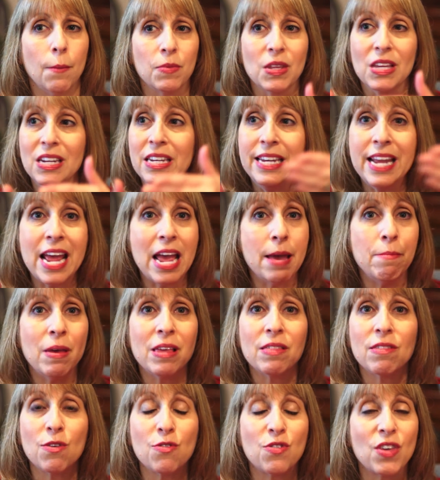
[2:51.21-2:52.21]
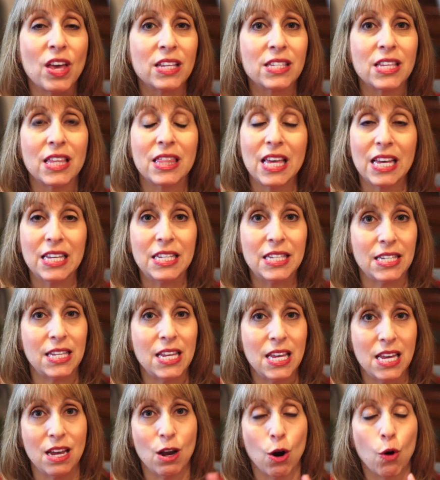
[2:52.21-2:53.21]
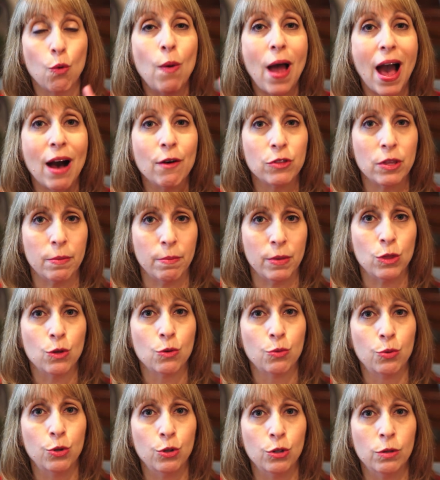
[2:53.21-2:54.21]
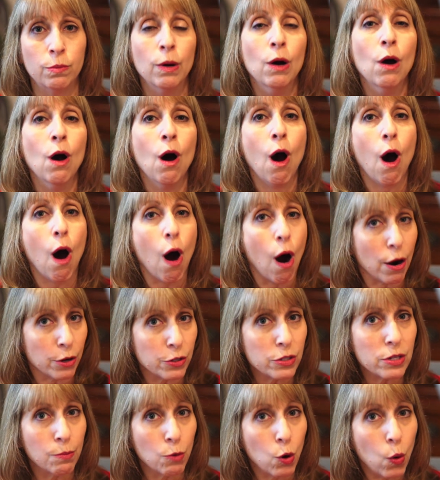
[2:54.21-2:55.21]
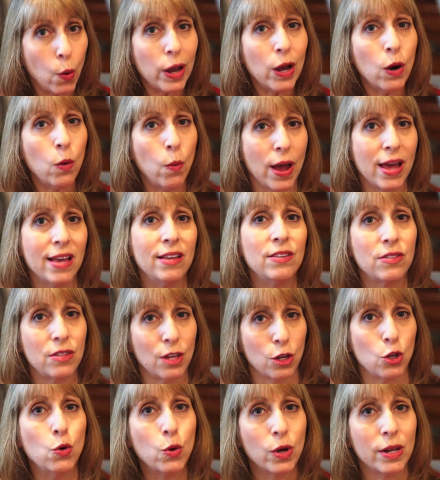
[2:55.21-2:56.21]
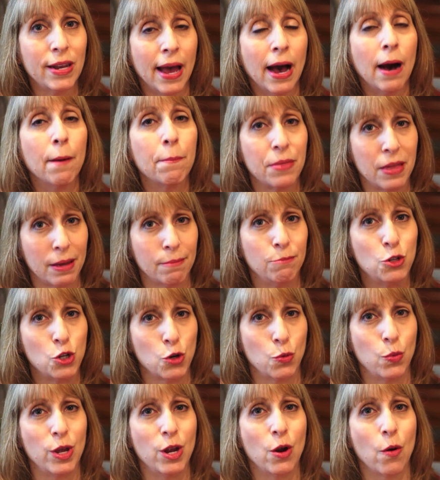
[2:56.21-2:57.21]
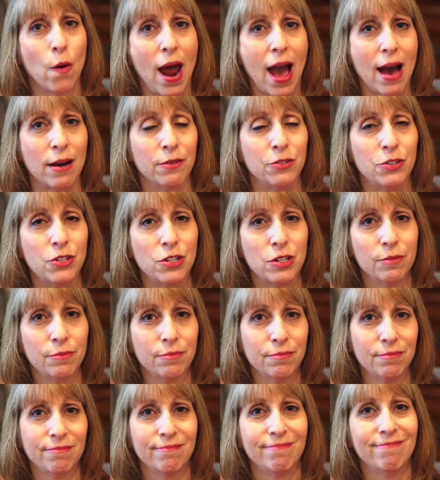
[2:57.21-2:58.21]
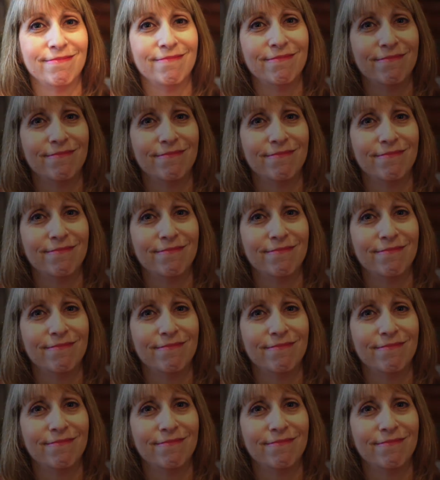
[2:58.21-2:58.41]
naming the things that they see around them in the room are some quick ways that you can help them to reground.